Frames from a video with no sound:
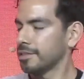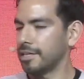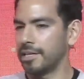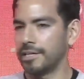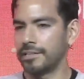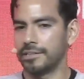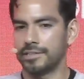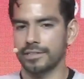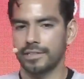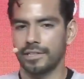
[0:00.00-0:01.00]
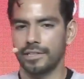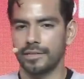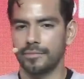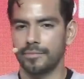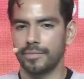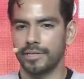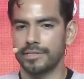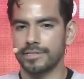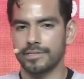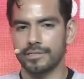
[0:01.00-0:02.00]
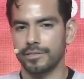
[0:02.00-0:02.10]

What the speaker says: And it's,